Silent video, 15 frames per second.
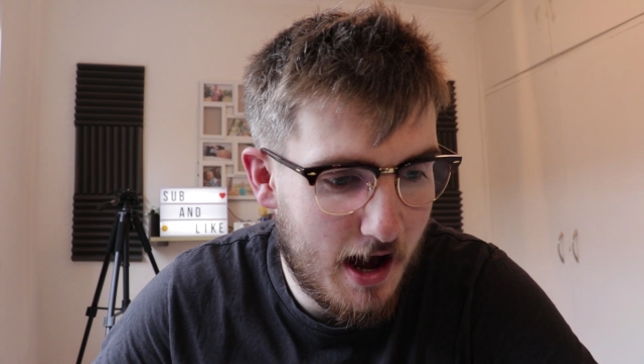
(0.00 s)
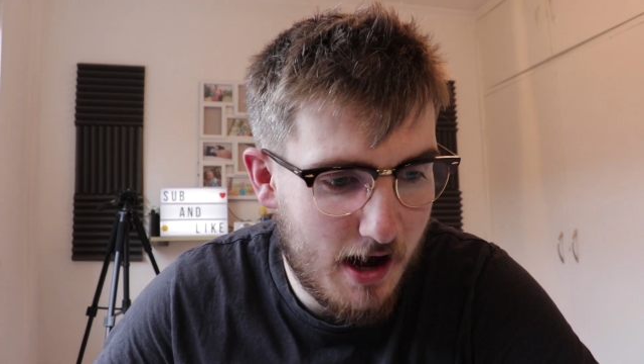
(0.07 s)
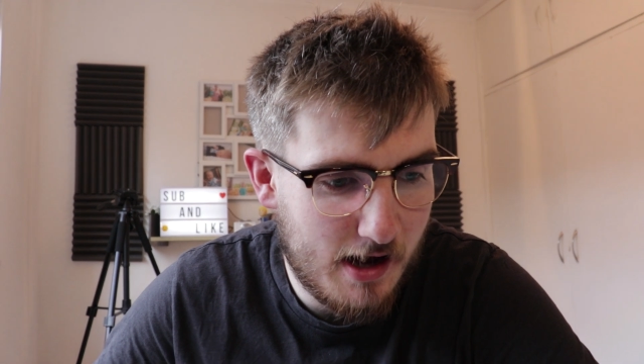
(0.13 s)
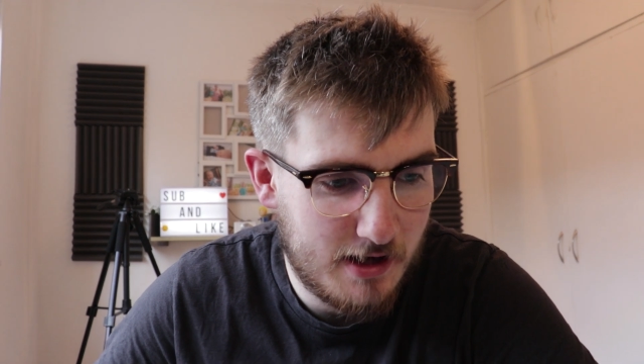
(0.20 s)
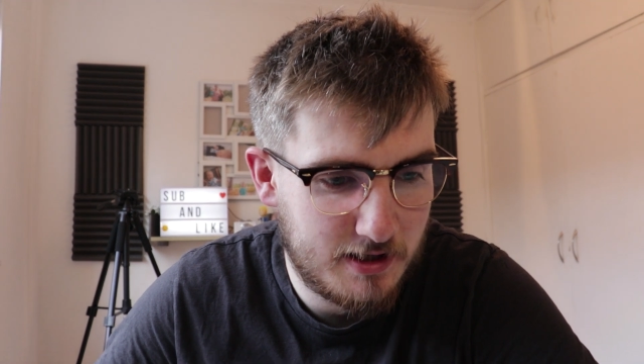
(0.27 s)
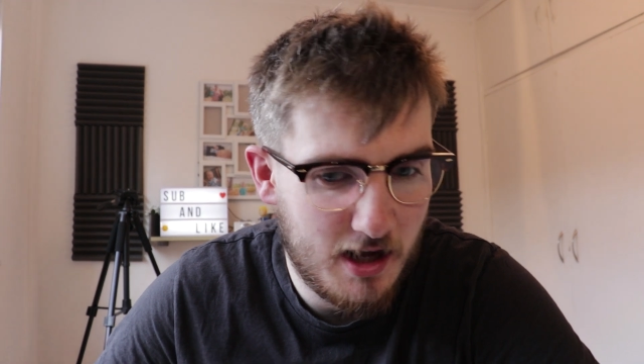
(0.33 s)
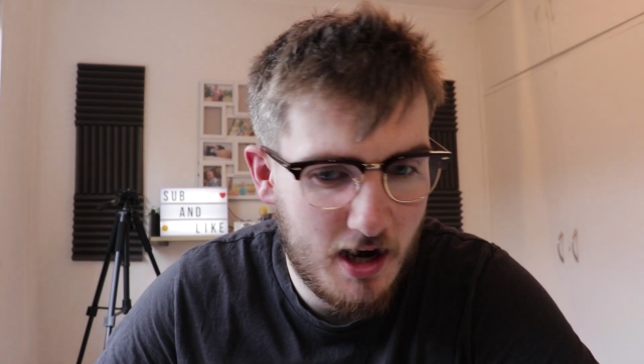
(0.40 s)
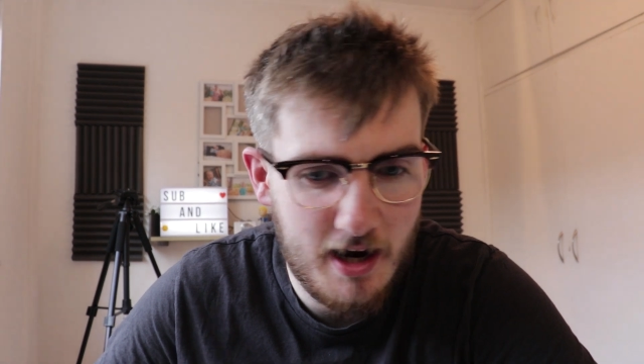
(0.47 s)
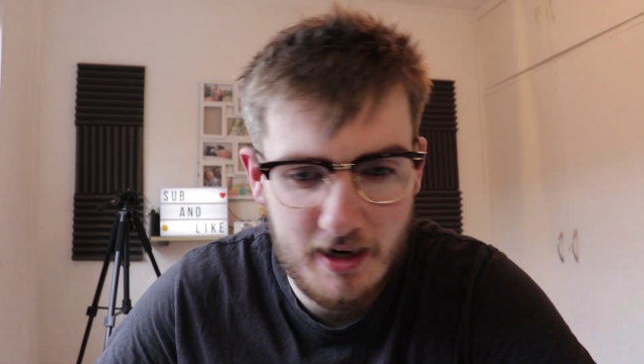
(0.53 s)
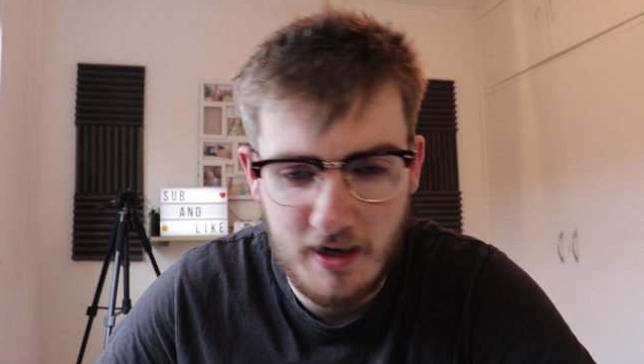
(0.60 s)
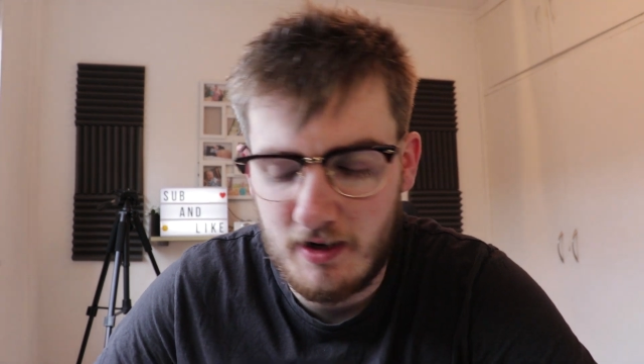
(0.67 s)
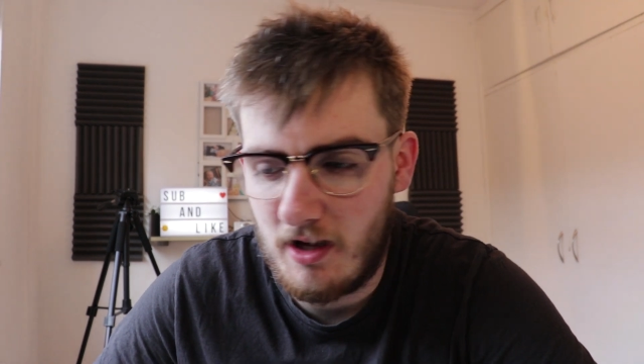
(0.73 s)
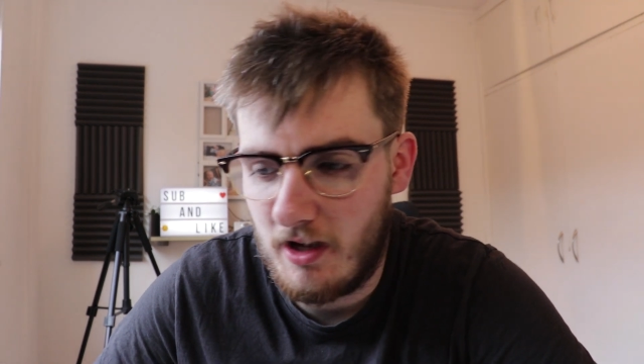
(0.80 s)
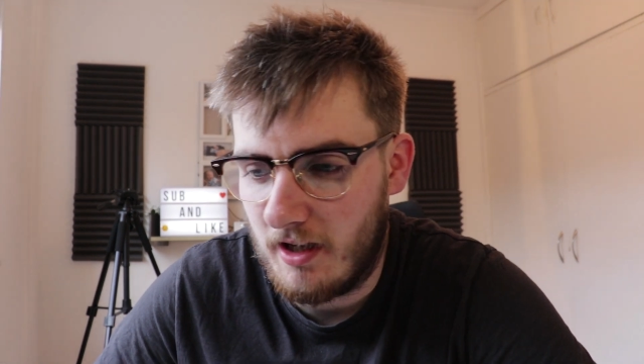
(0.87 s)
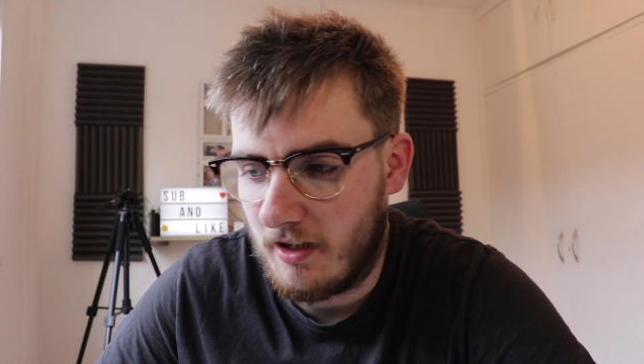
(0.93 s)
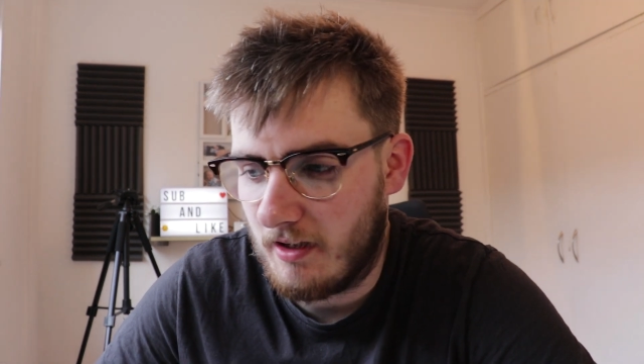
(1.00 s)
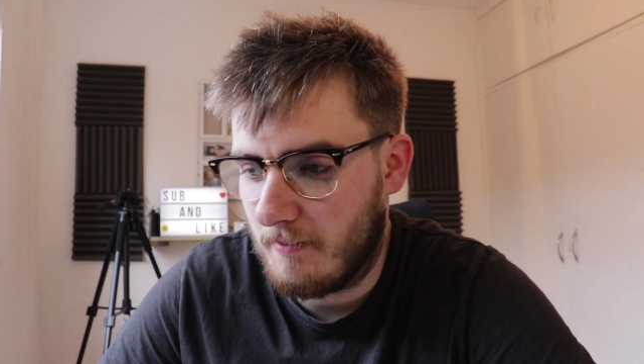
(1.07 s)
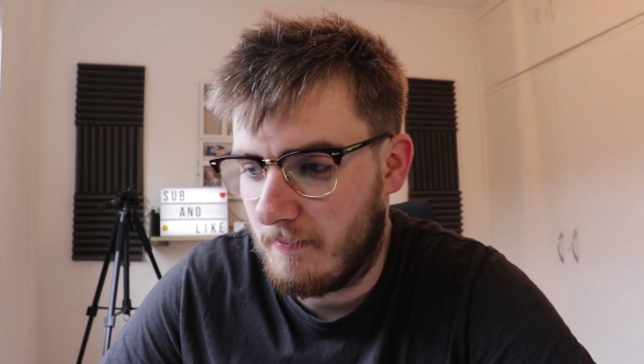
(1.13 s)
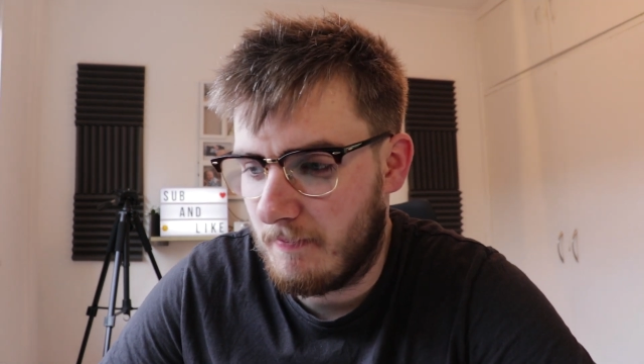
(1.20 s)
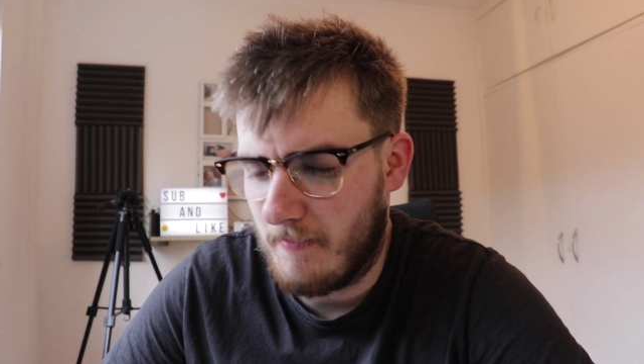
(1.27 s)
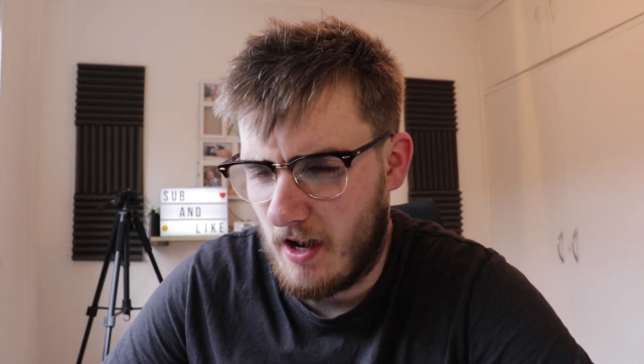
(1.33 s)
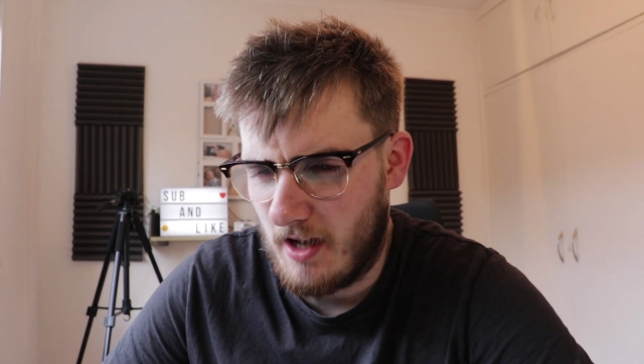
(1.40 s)
I started on like
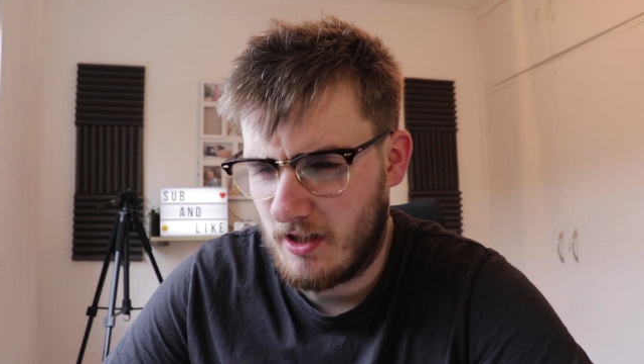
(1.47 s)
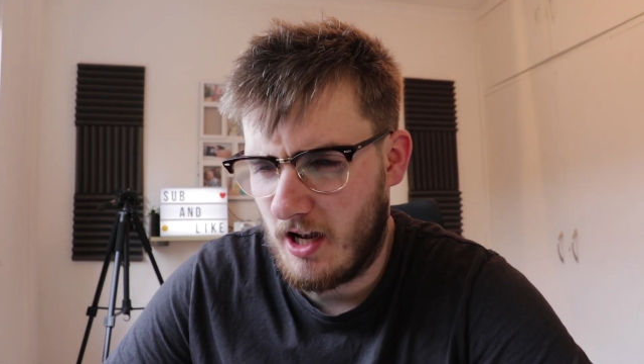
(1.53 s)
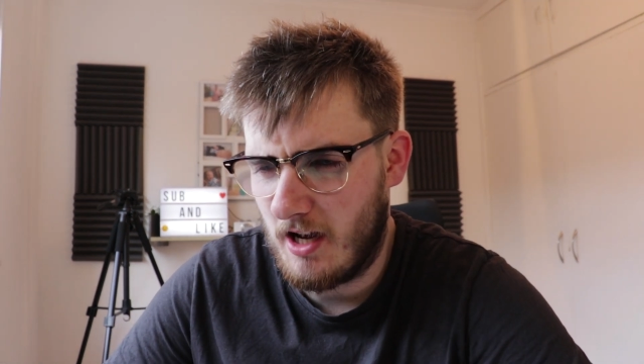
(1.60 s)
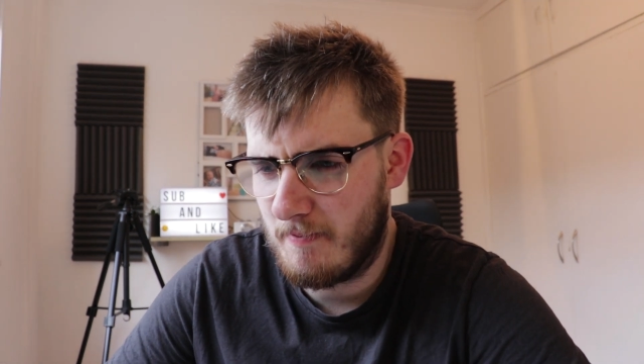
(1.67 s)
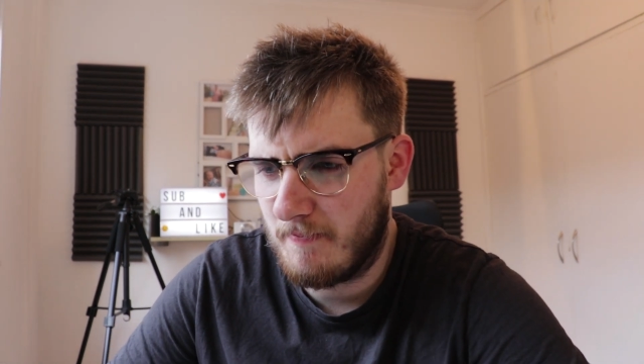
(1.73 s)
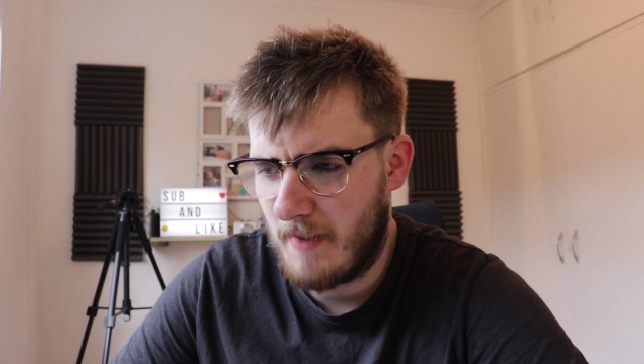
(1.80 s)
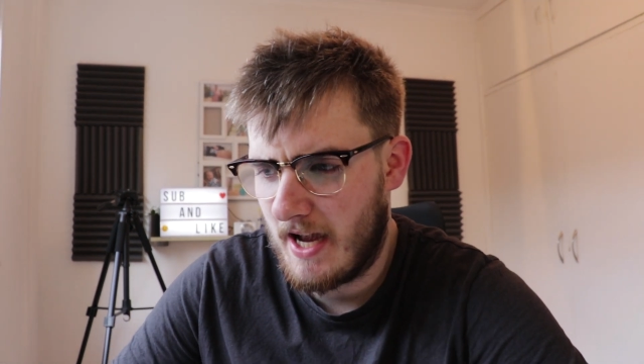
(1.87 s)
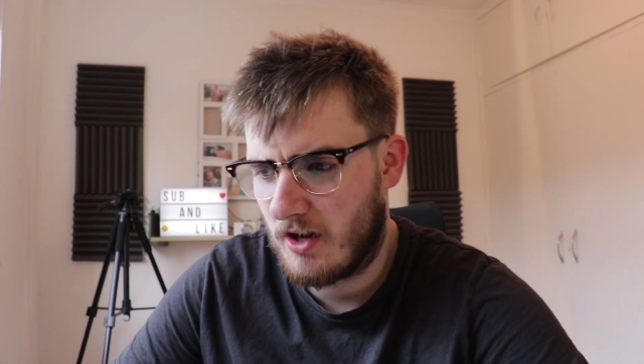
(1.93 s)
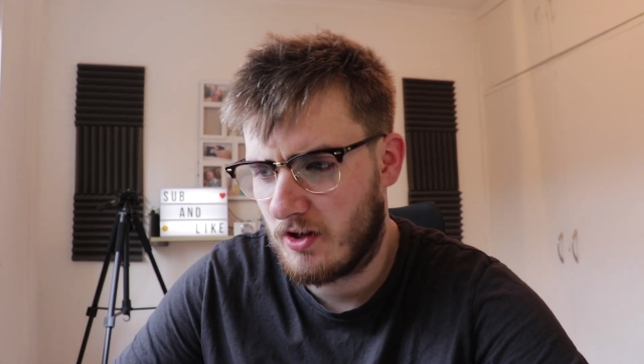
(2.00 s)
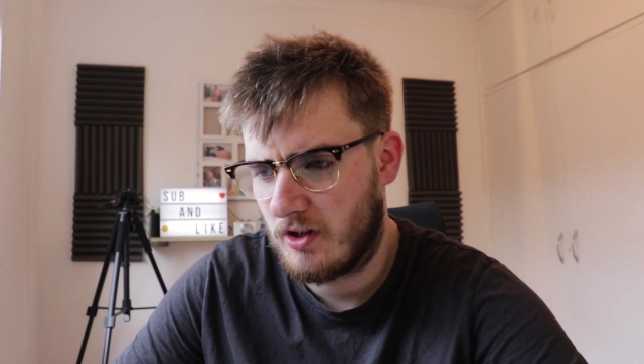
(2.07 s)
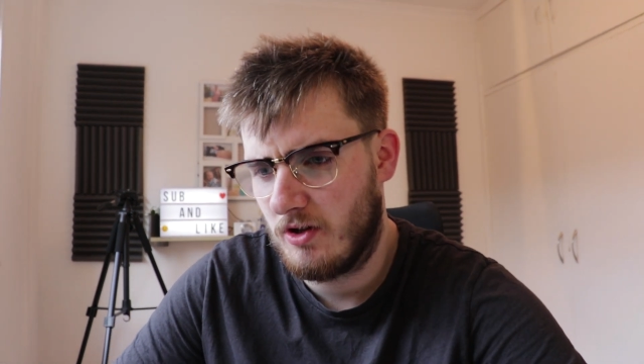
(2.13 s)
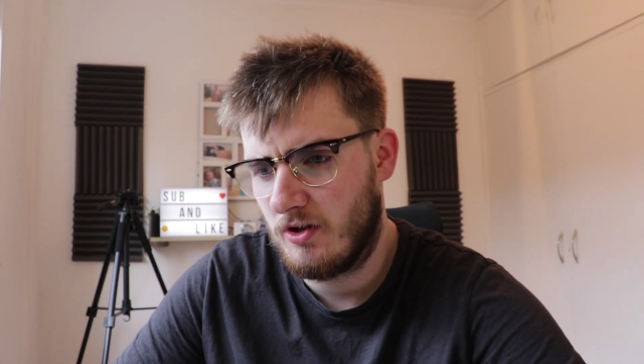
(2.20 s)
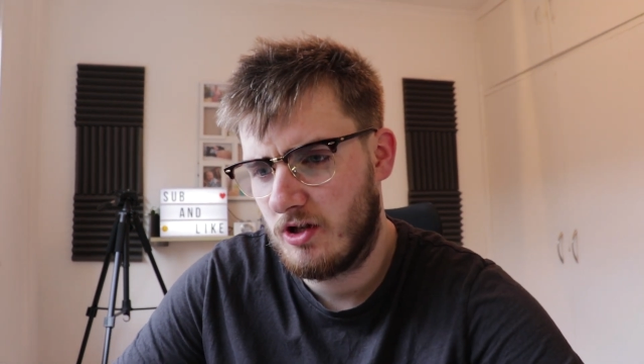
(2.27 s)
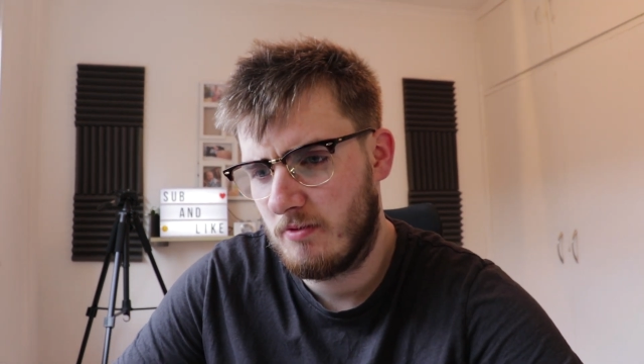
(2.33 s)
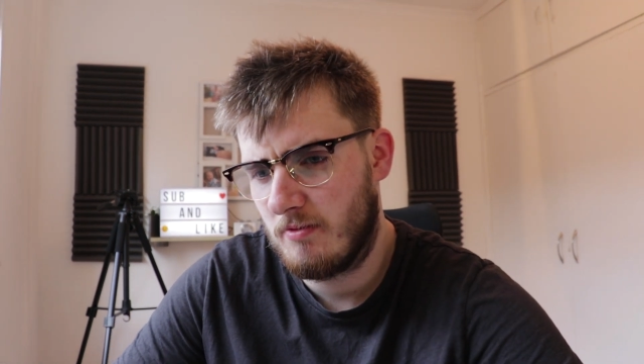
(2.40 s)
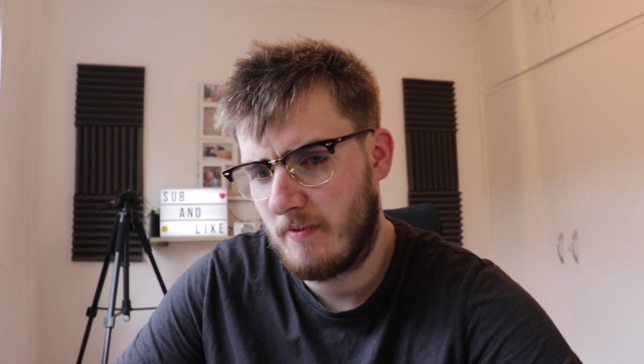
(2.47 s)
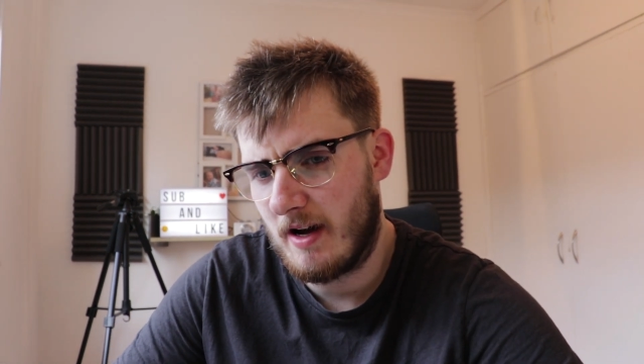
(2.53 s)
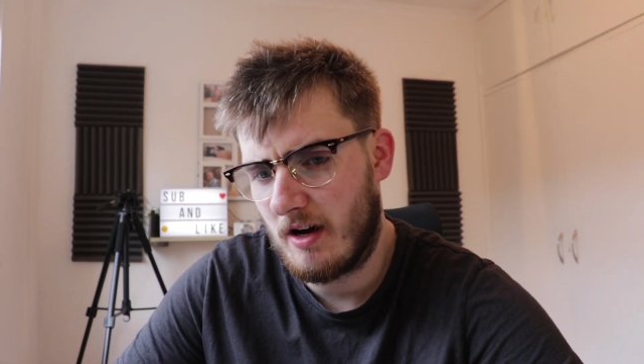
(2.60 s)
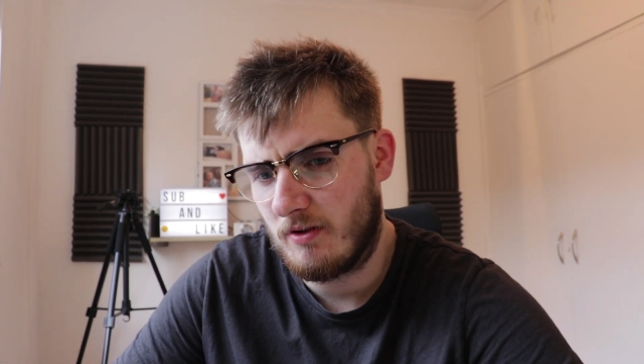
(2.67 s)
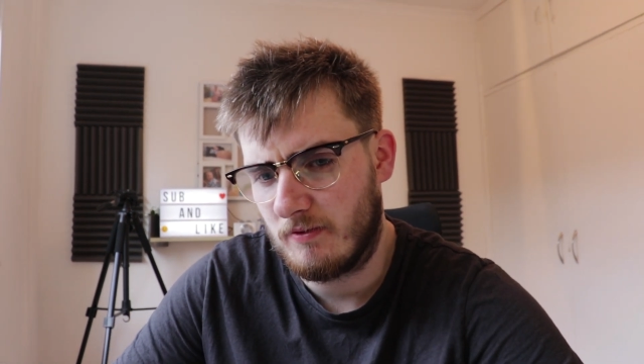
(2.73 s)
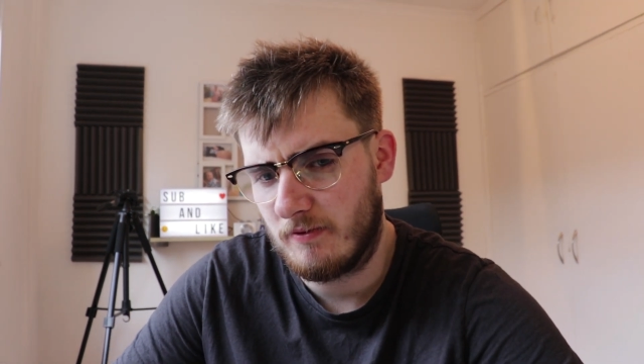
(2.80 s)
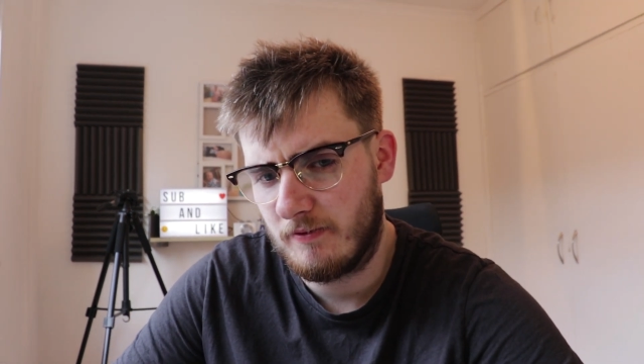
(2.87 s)
I started back on YouTube
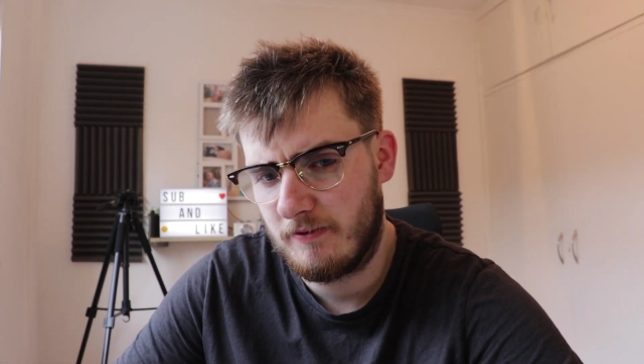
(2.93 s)
about